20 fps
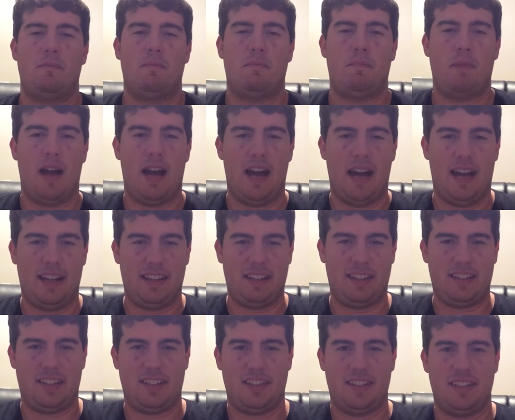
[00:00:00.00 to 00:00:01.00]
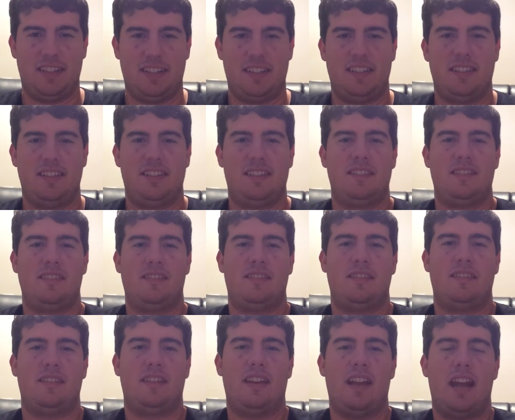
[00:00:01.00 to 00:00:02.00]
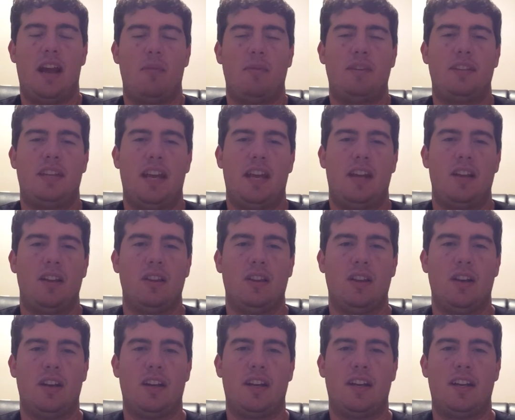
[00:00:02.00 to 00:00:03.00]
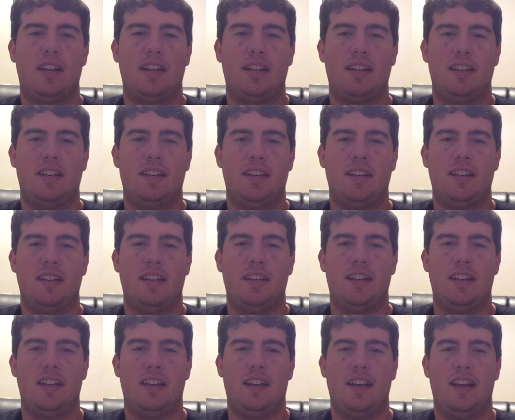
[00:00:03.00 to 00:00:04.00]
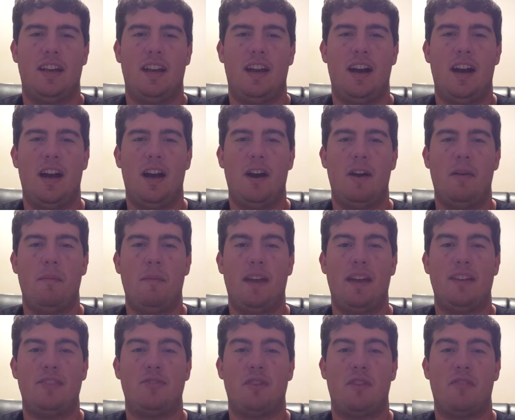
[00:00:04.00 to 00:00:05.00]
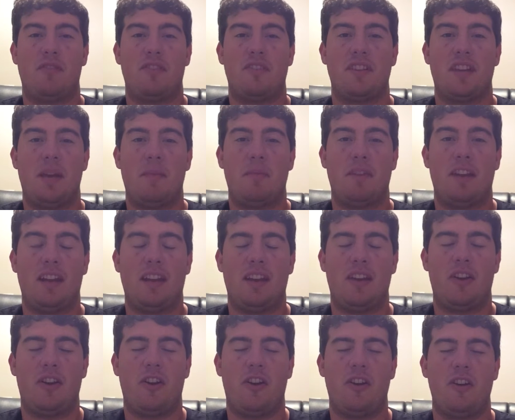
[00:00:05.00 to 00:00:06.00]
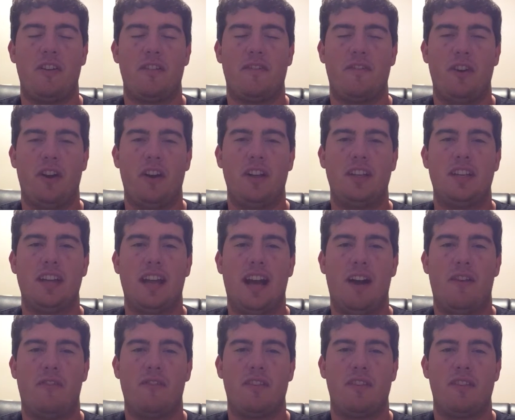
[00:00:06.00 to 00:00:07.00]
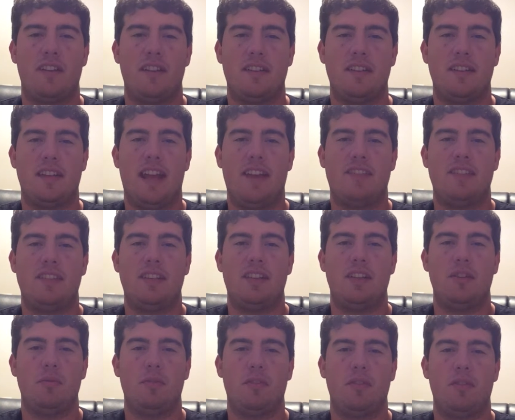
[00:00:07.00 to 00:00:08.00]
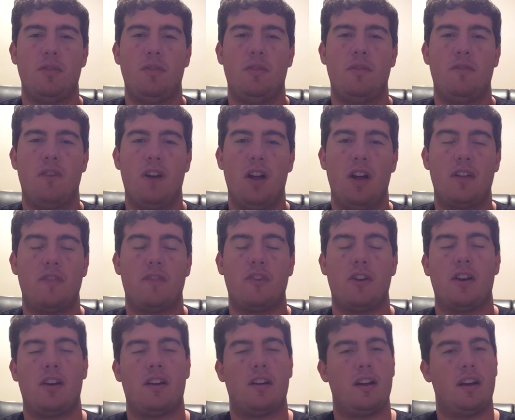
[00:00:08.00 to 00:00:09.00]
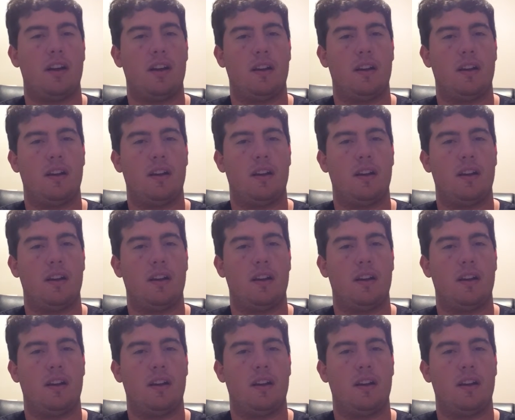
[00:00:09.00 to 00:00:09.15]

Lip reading: But now we take a look at Trevor Siemian. Hurt his foot, out for the season. They had to deal with Luke Falk for